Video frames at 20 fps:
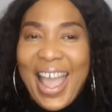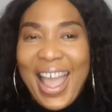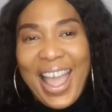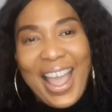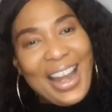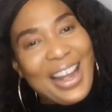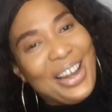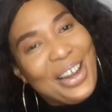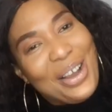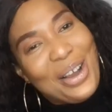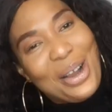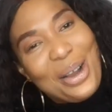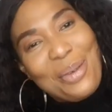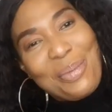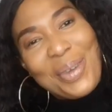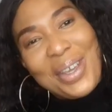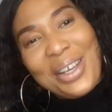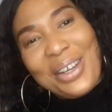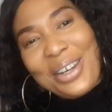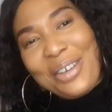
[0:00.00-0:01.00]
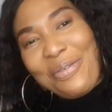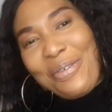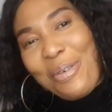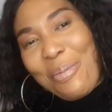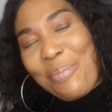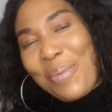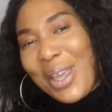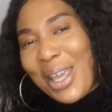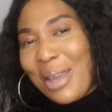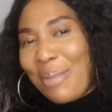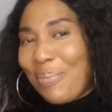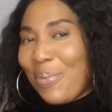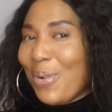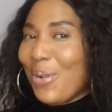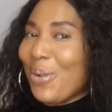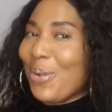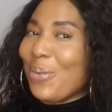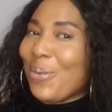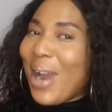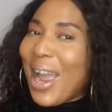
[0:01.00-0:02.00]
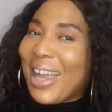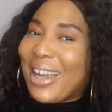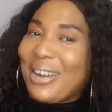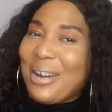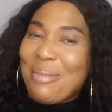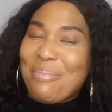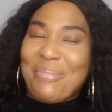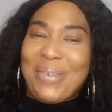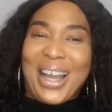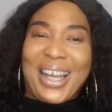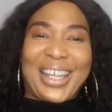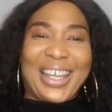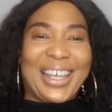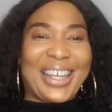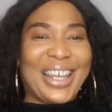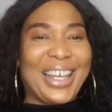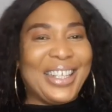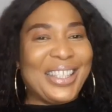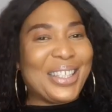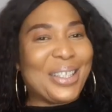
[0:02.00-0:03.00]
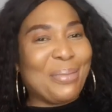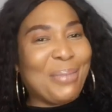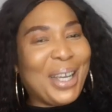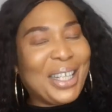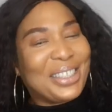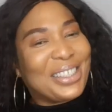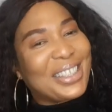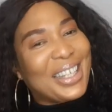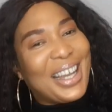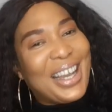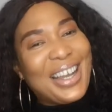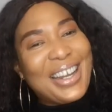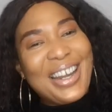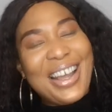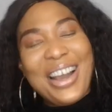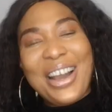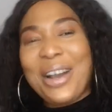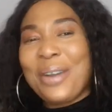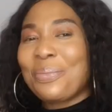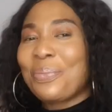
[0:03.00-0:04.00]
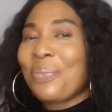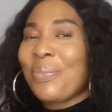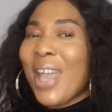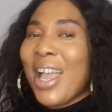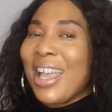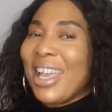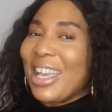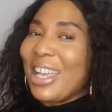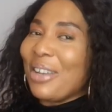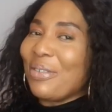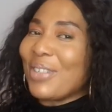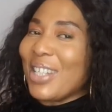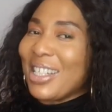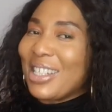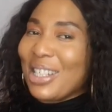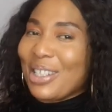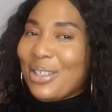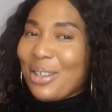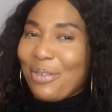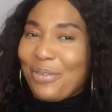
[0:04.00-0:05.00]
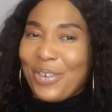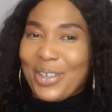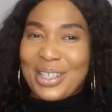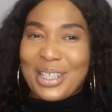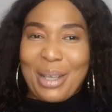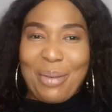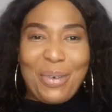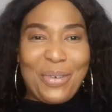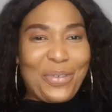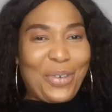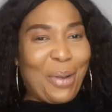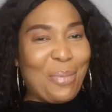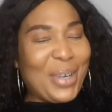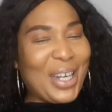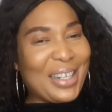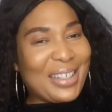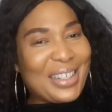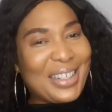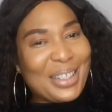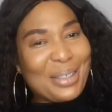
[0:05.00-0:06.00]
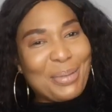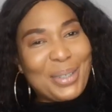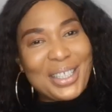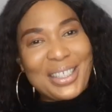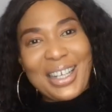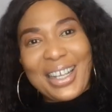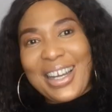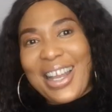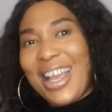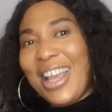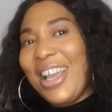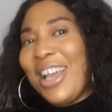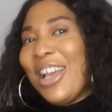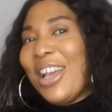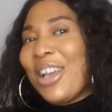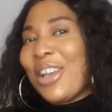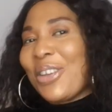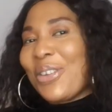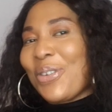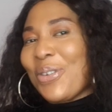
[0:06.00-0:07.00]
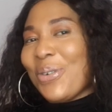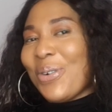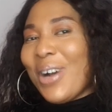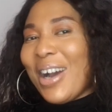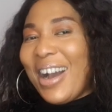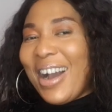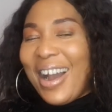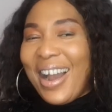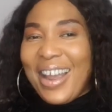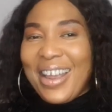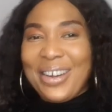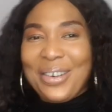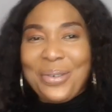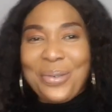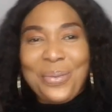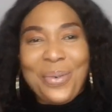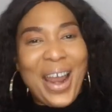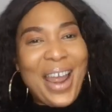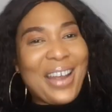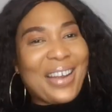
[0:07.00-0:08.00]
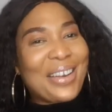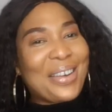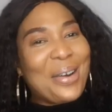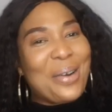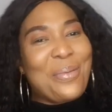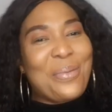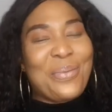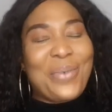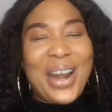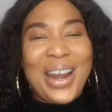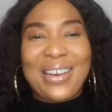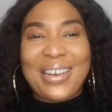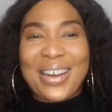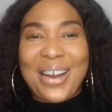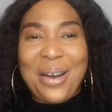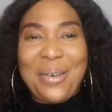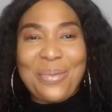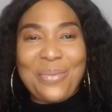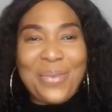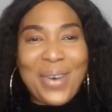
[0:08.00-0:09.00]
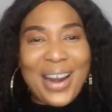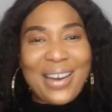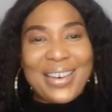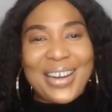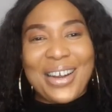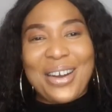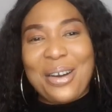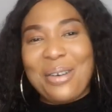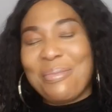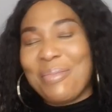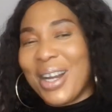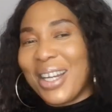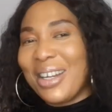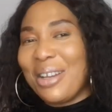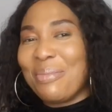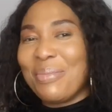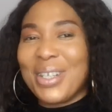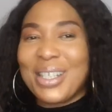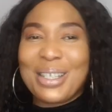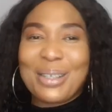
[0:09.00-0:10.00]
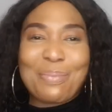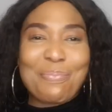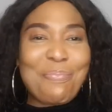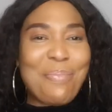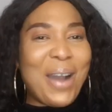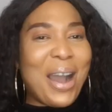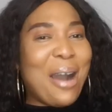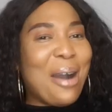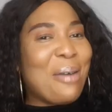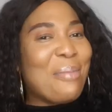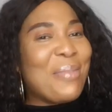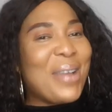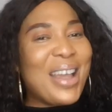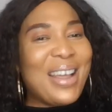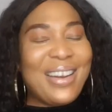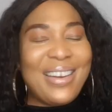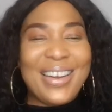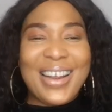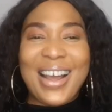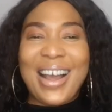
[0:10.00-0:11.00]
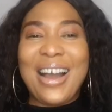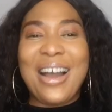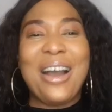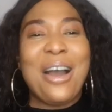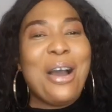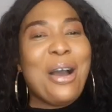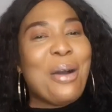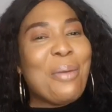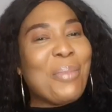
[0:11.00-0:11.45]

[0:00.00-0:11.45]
Hello, beautiful people. Welcome back again to my channel. If this is your first time of coming across my channel, you are Ilo. Welcome, welcome, welcome. My name is Pamela.